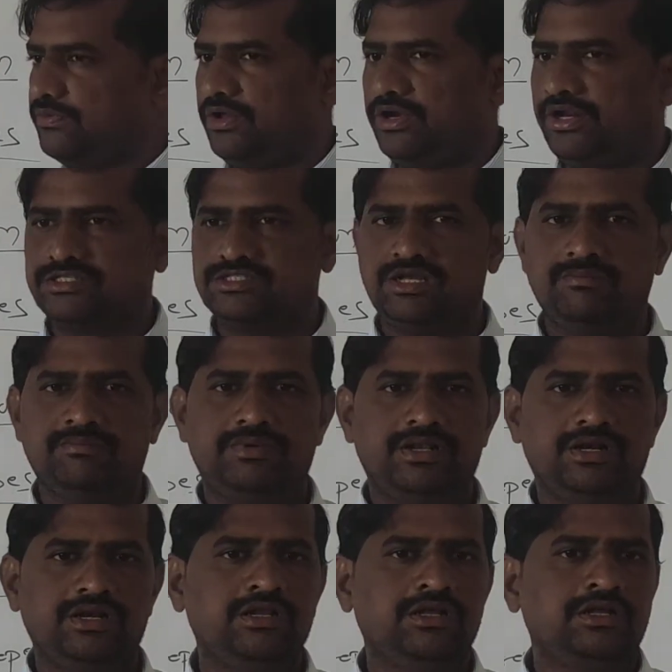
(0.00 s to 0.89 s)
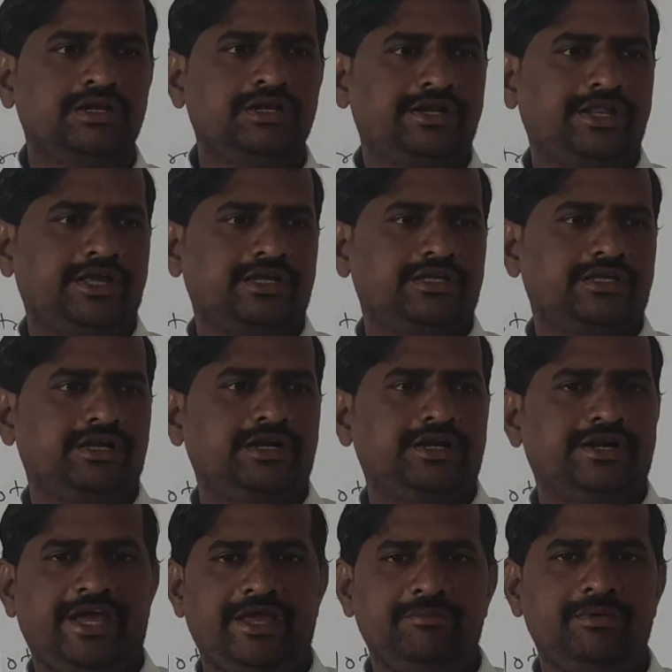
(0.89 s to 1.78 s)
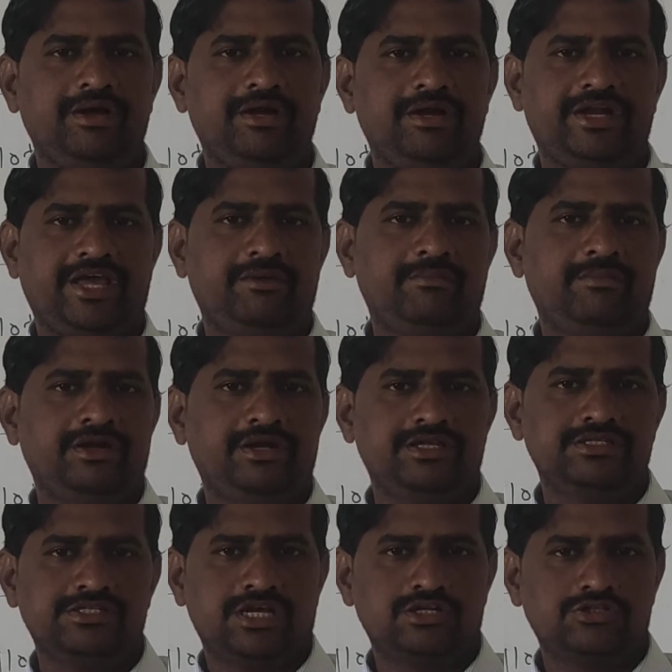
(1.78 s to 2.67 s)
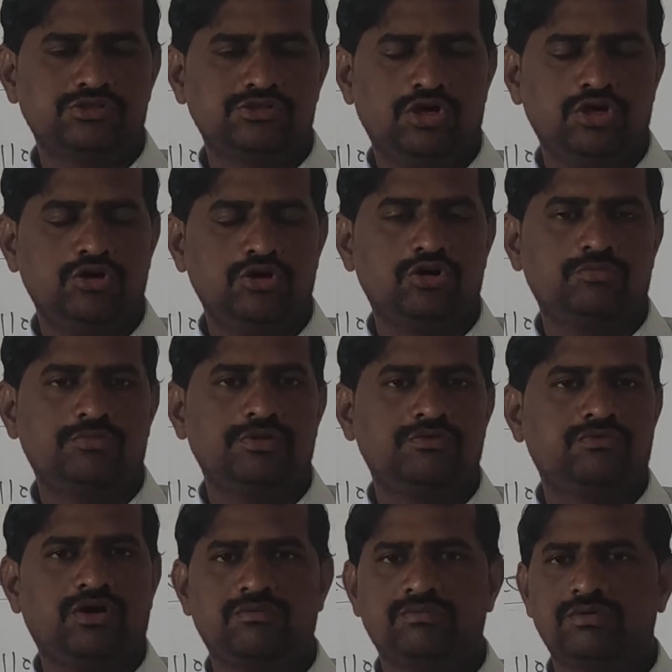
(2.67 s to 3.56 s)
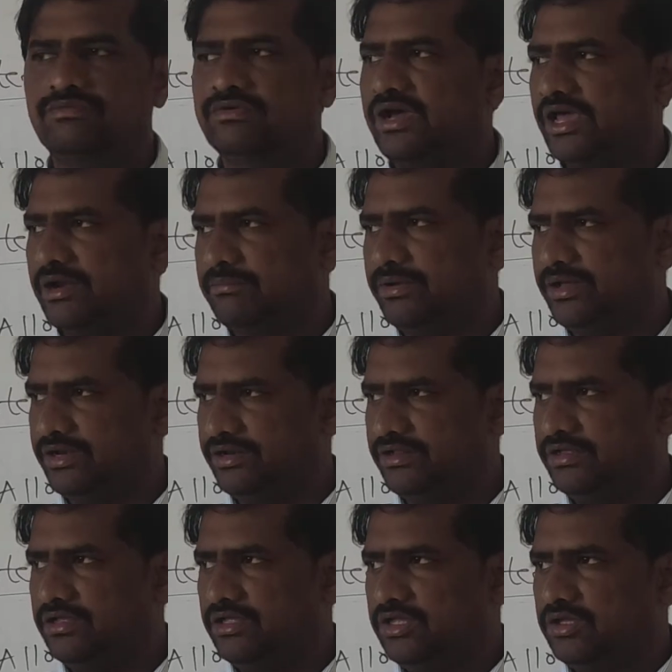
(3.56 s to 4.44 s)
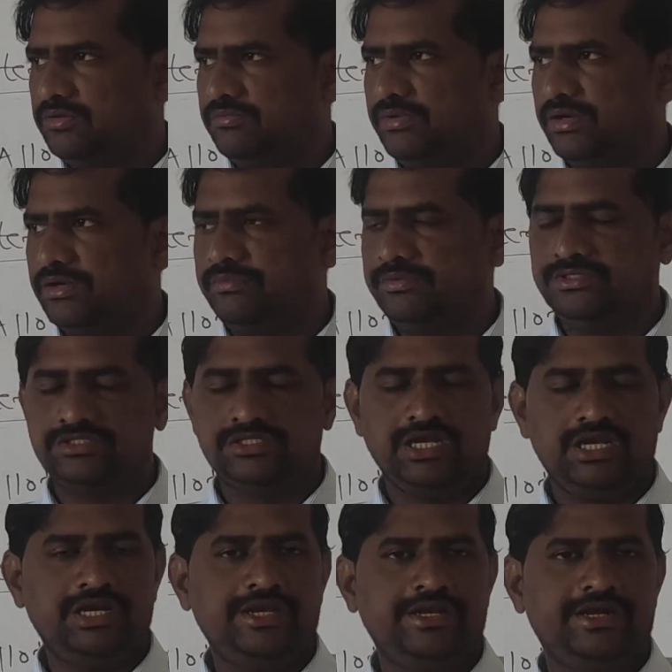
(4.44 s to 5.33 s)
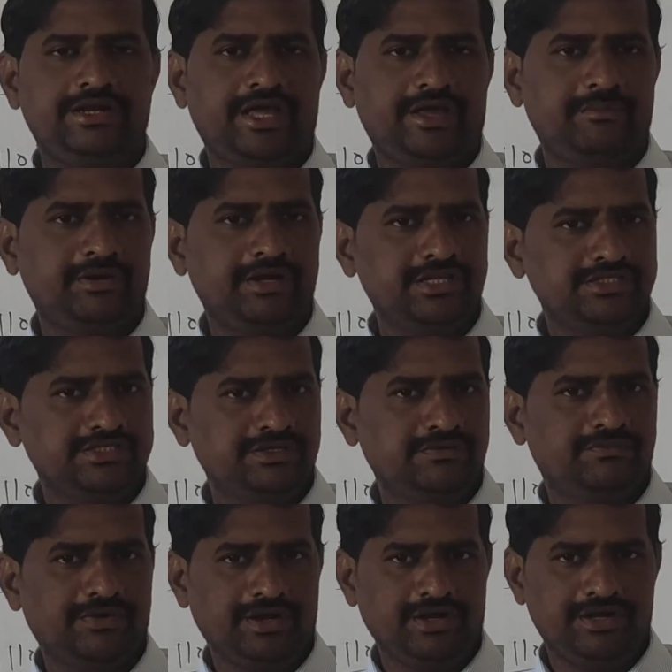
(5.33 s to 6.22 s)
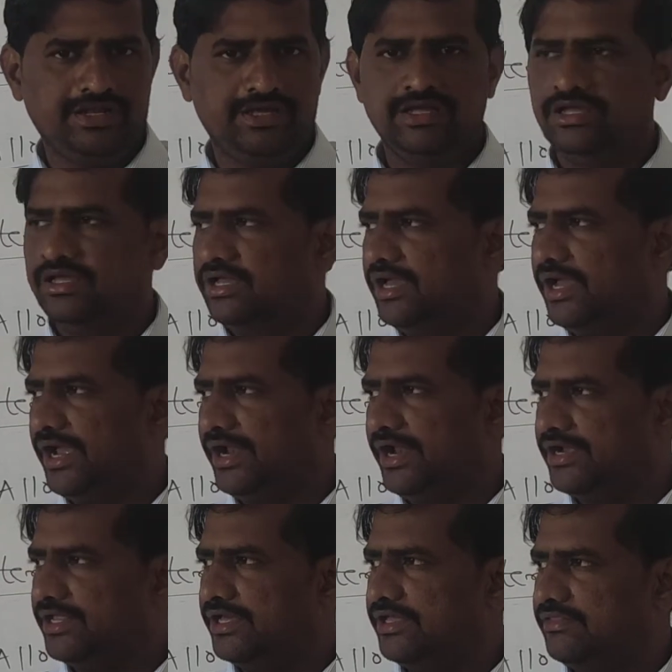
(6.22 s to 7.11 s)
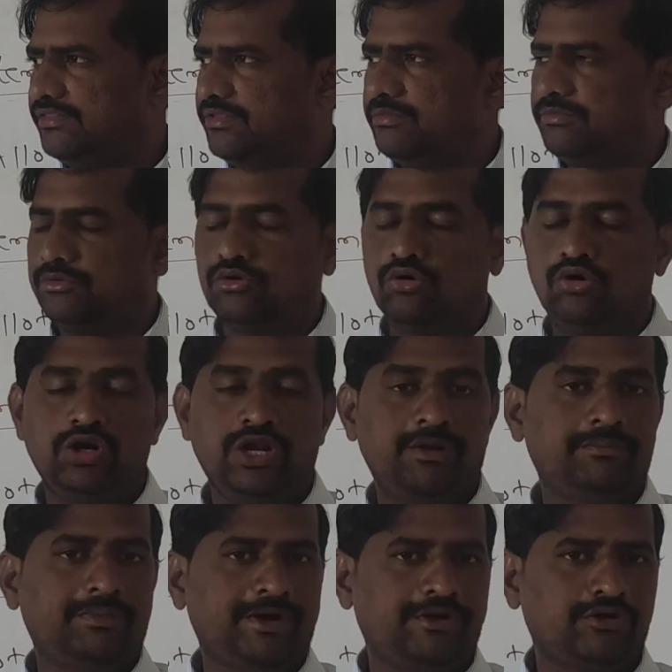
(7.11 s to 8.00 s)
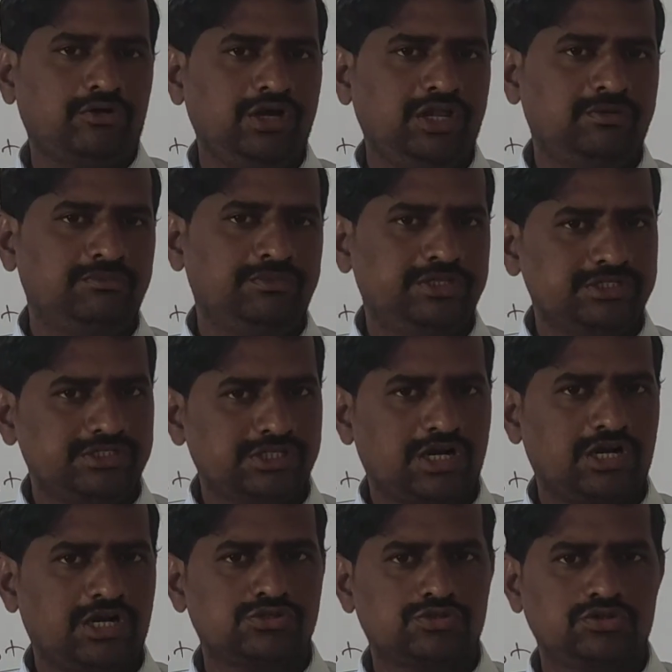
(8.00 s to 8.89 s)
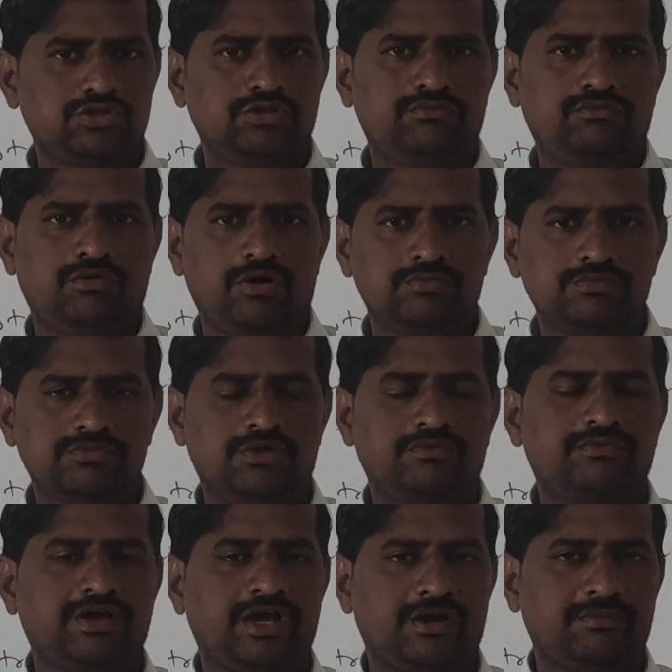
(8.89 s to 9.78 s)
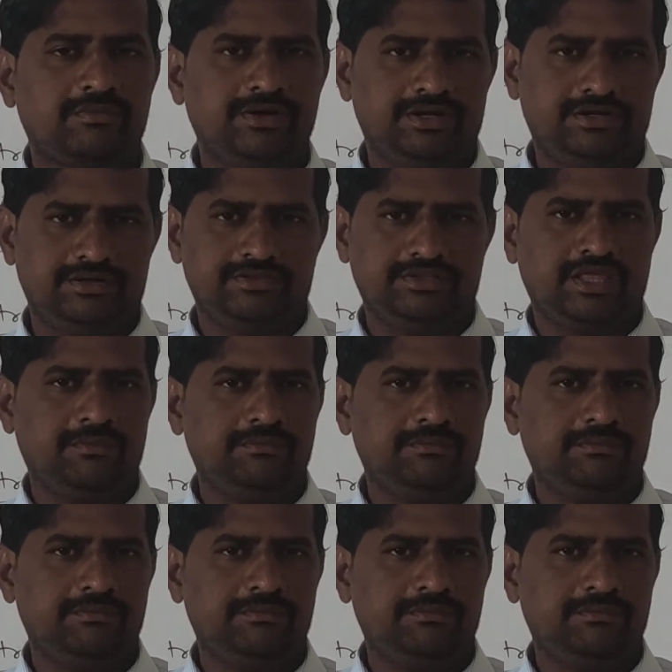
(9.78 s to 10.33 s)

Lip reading: For example, take a diamond. Diamond is also allotropic form of carbon, but physically diamond is different, and the coal and petroleum, these are also the forms of carbon.